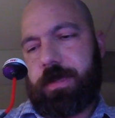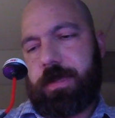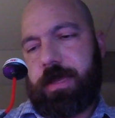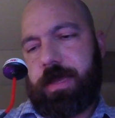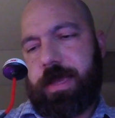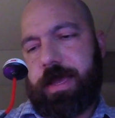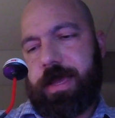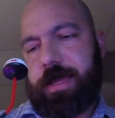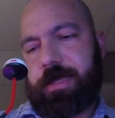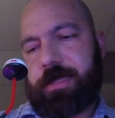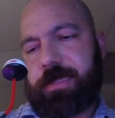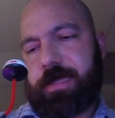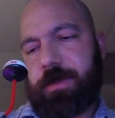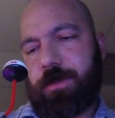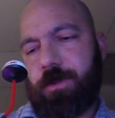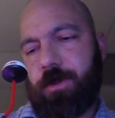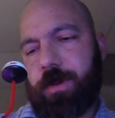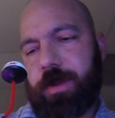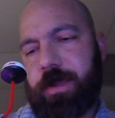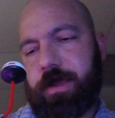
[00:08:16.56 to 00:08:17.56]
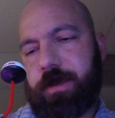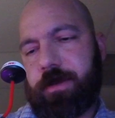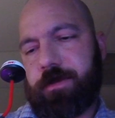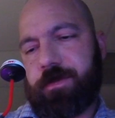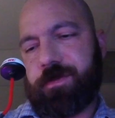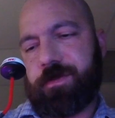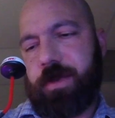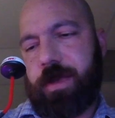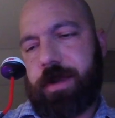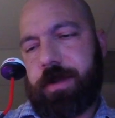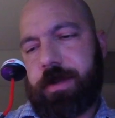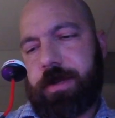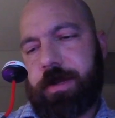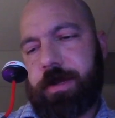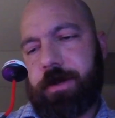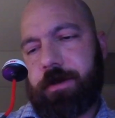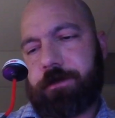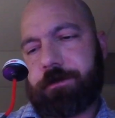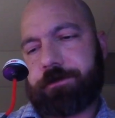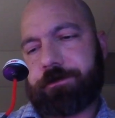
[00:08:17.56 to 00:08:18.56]
and see where we can find
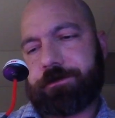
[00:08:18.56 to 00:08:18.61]
here.